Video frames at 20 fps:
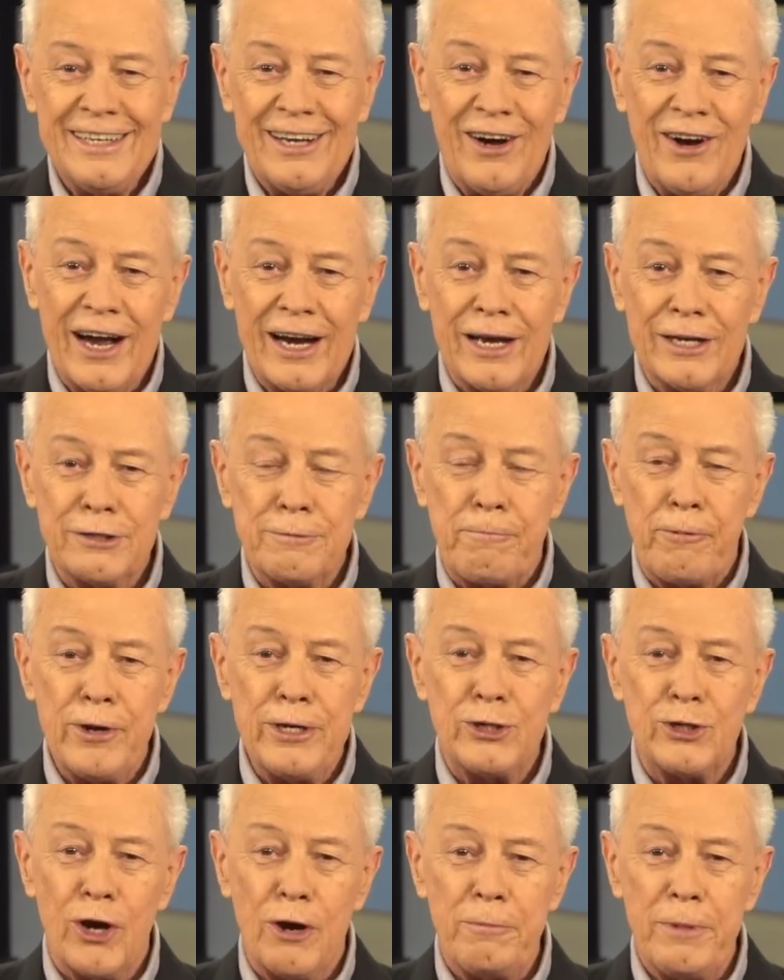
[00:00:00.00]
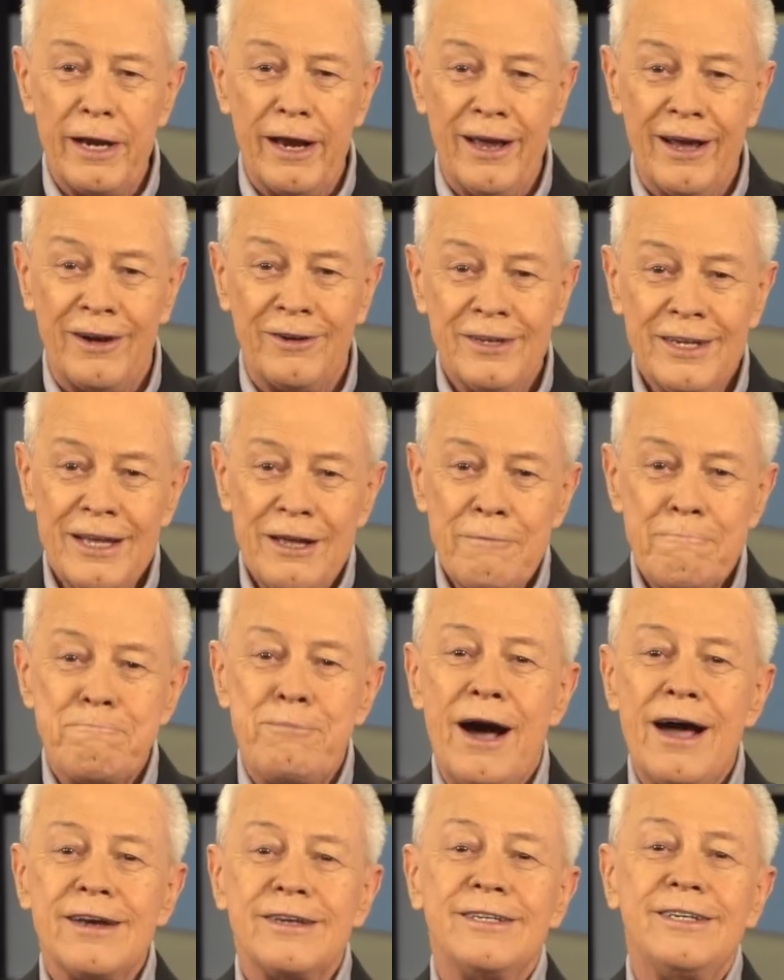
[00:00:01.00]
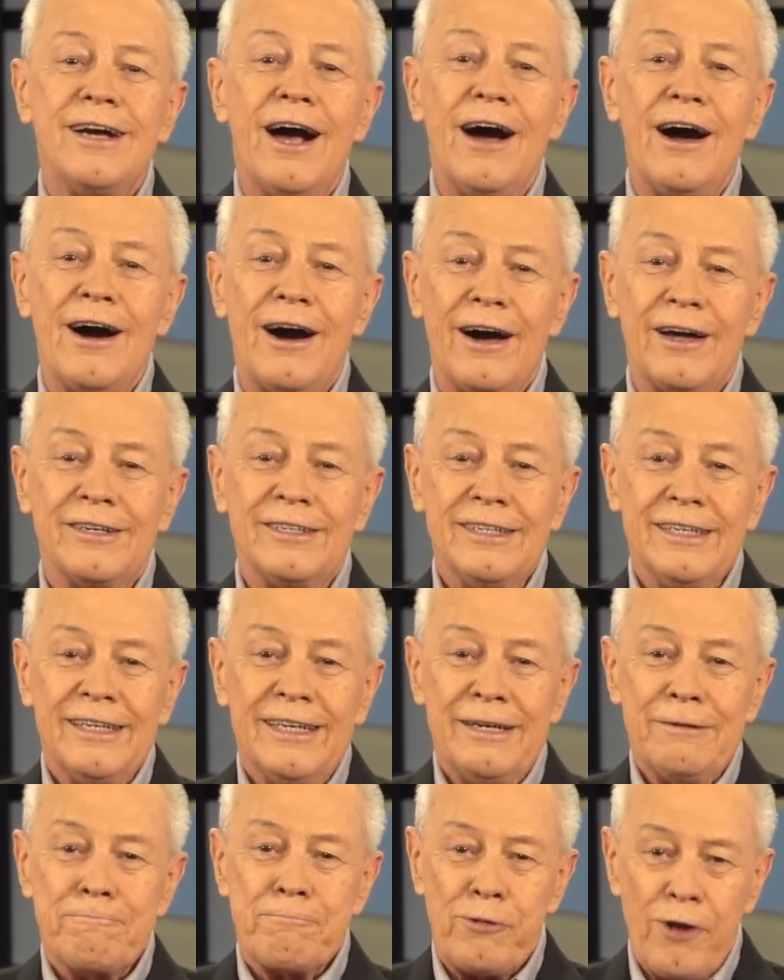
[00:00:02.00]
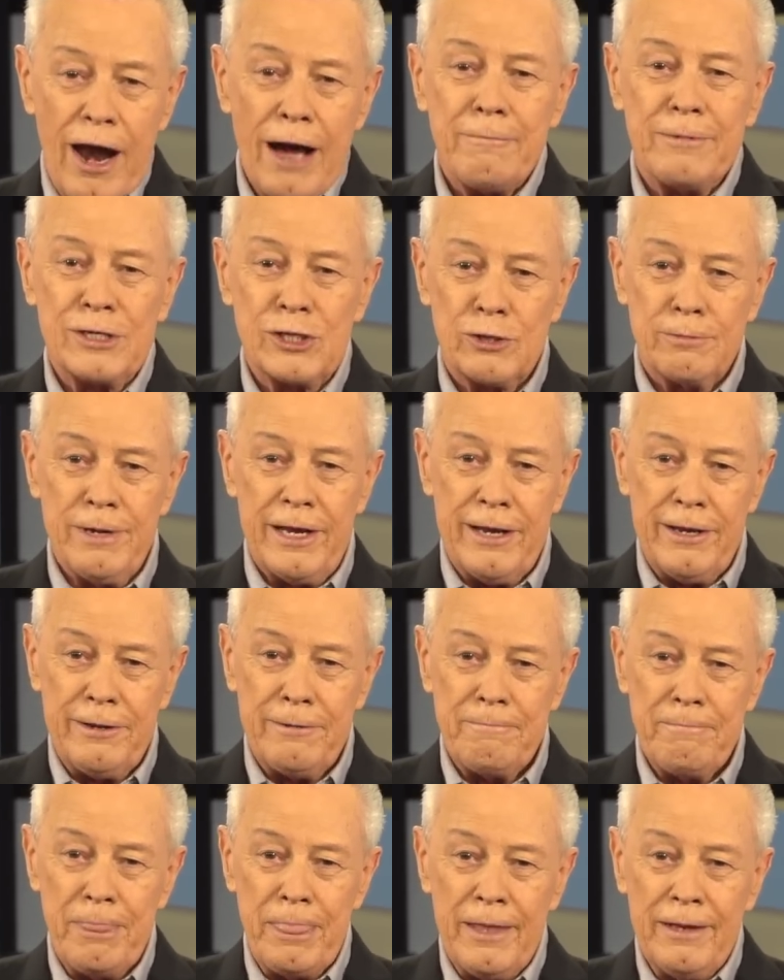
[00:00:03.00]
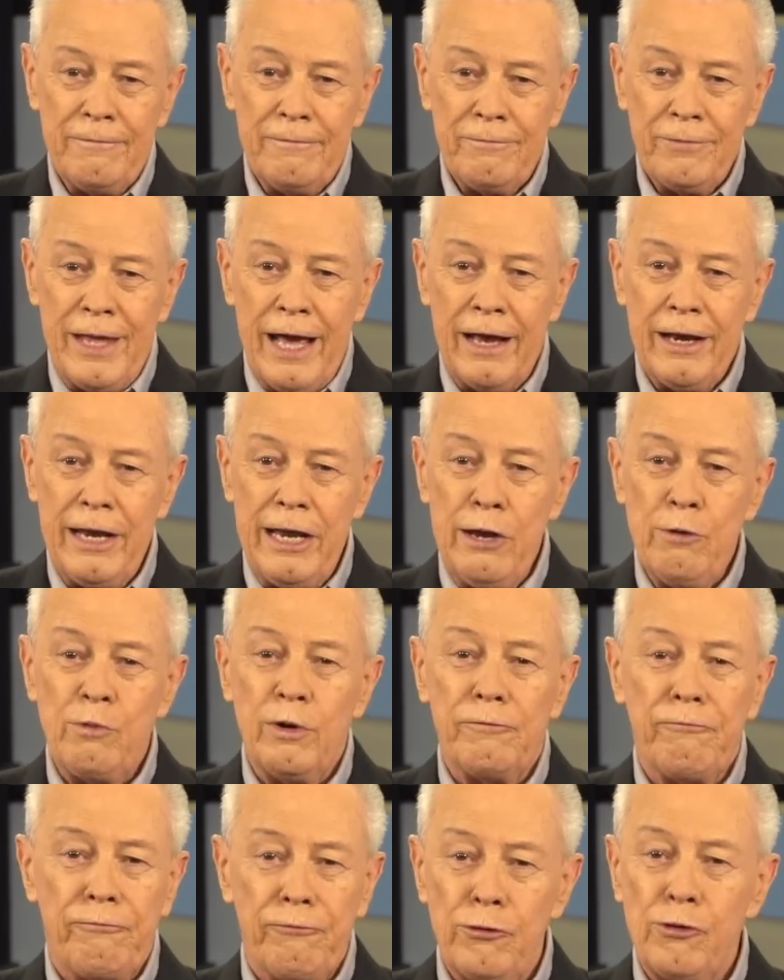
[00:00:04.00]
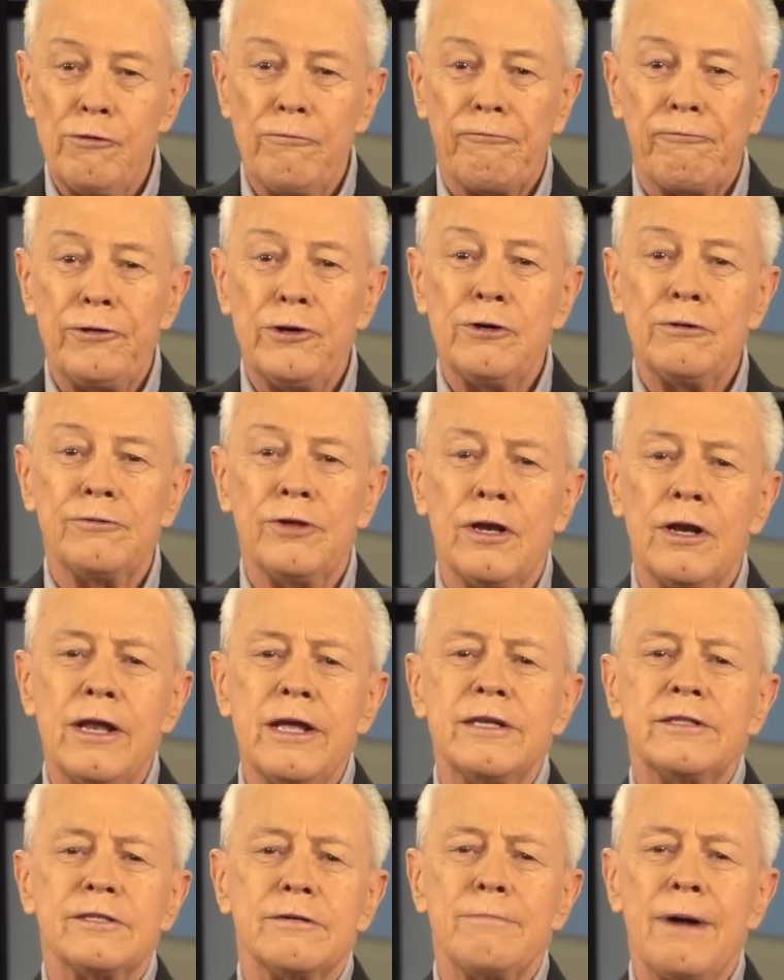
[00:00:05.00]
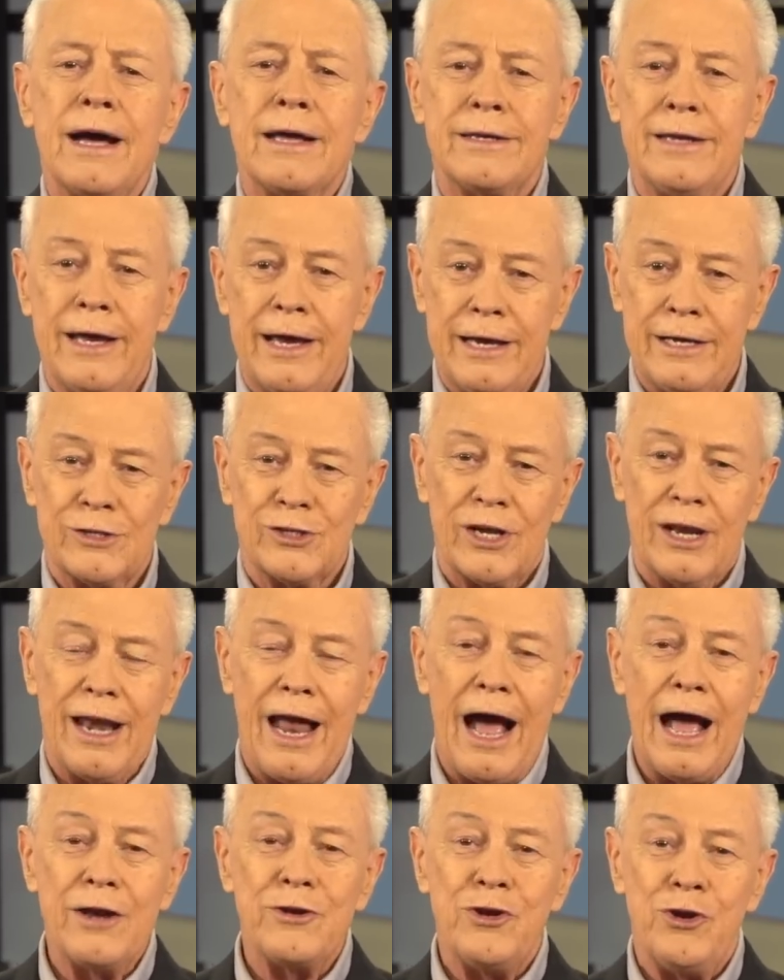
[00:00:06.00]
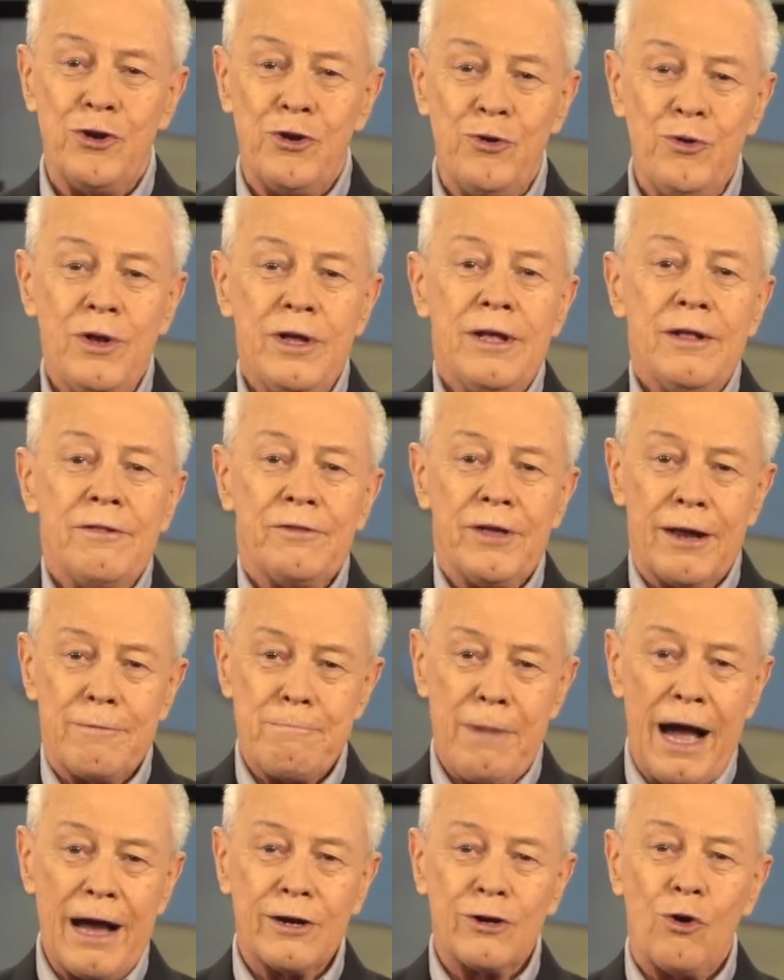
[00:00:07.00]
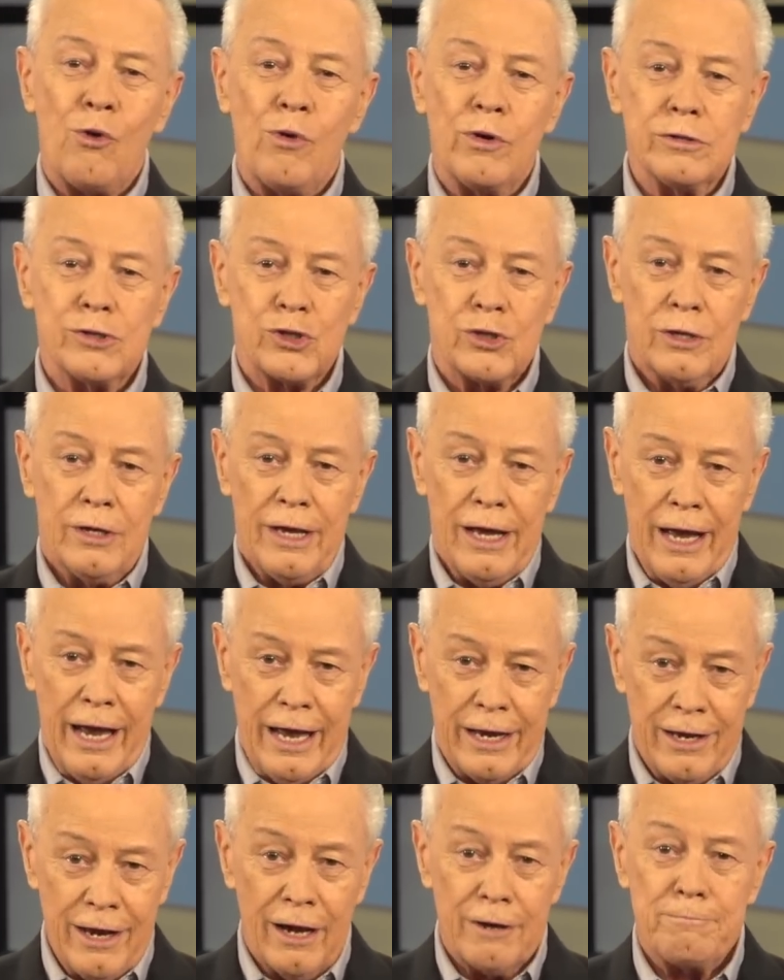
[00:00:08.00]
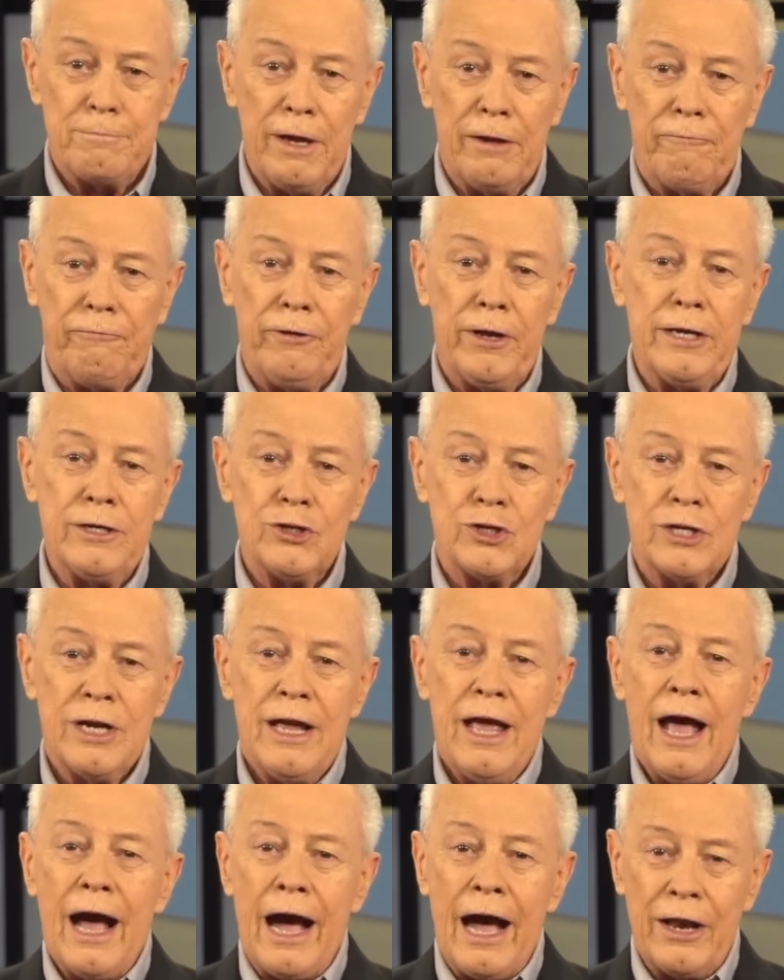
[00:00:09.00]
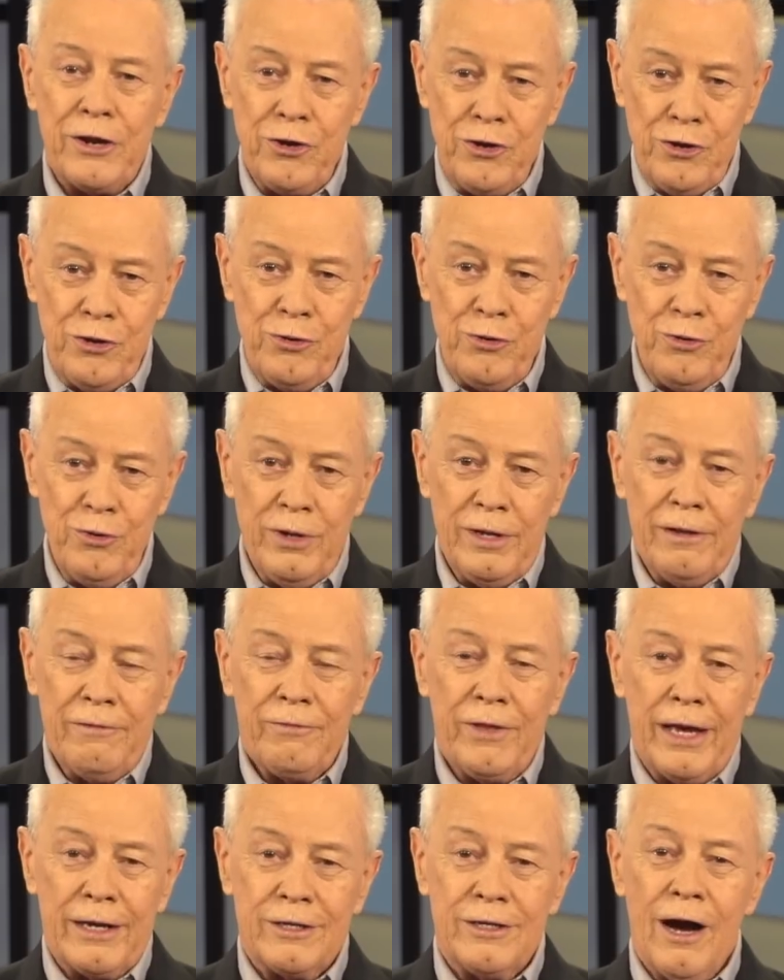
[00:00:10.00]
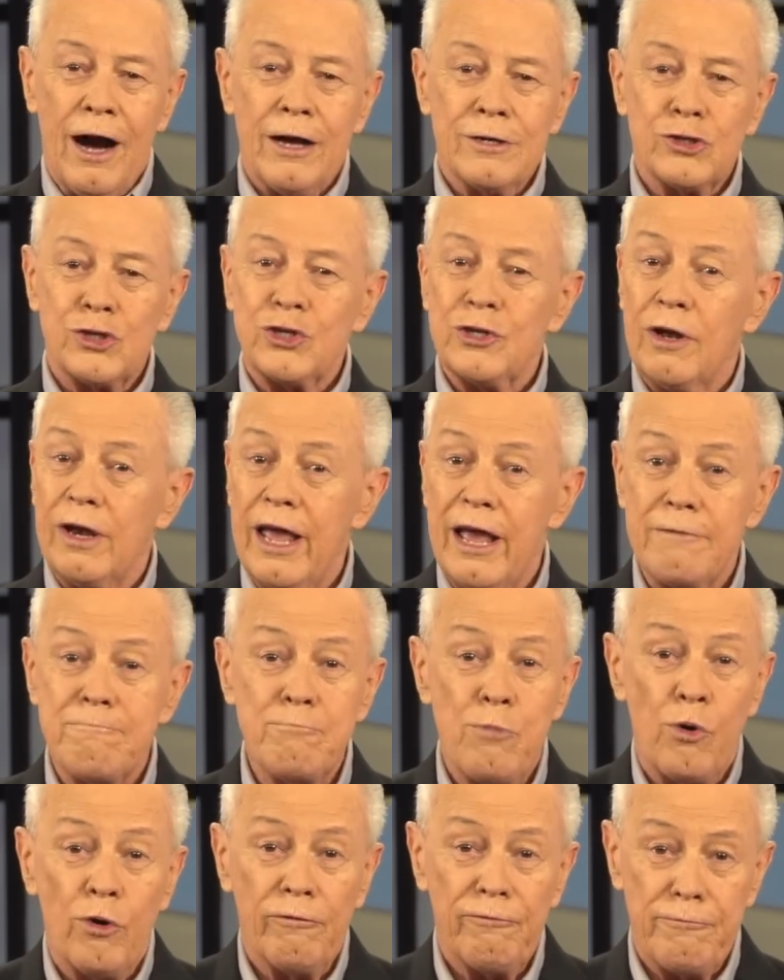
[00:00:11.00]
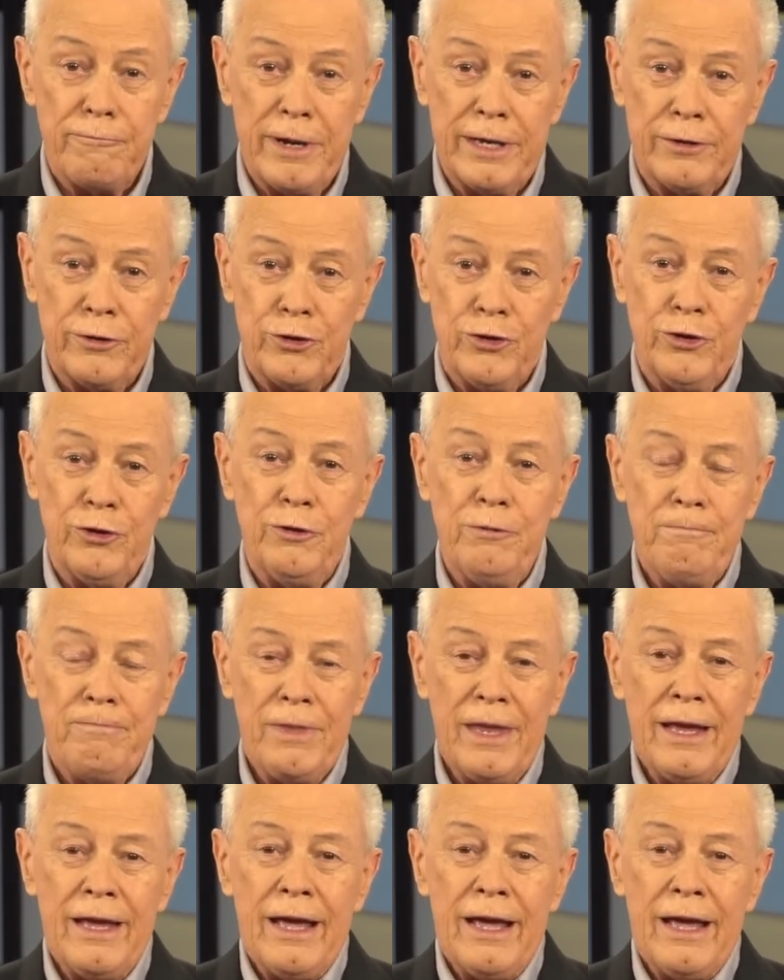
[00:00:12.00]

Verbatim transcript: Oh, I got to preach on me now. But God promised me that He would fulfill the length of my days, and I knew that my course had not been finished. I knew that God still had more for me to do.